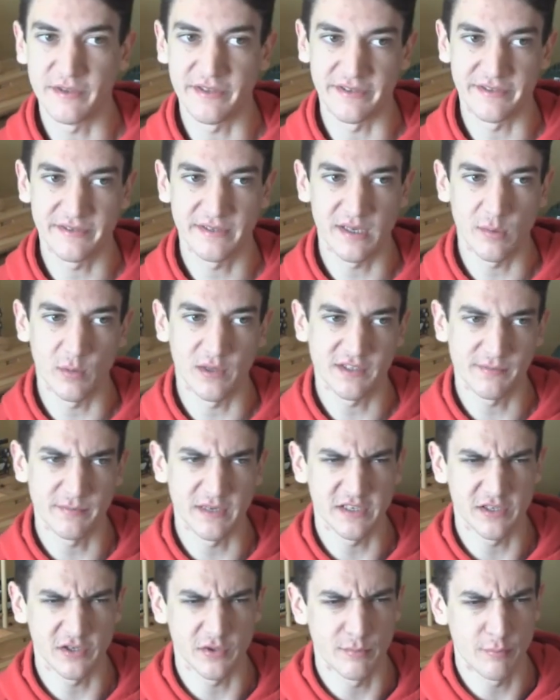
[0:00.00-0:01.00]
me that he wants me
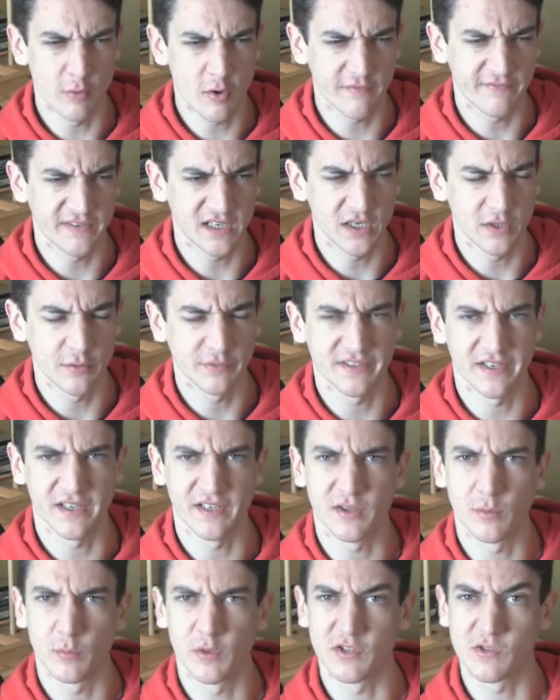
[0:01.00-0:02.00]
to do more videos
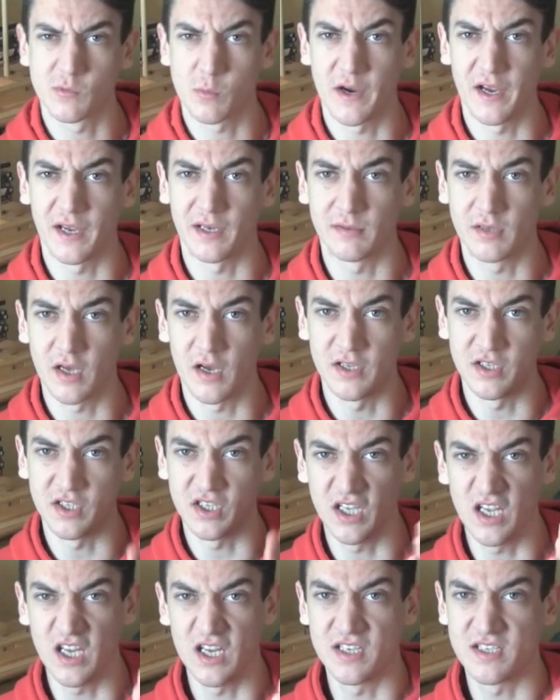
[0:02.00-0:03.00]
like the ones where I got
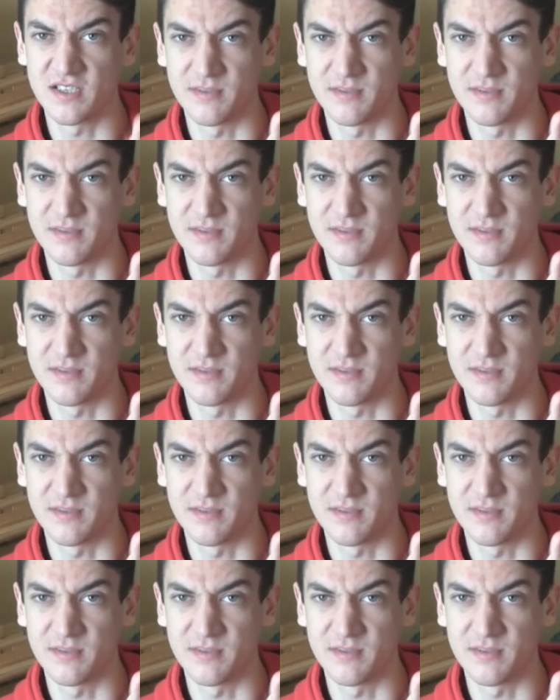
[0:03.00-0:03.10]
Yi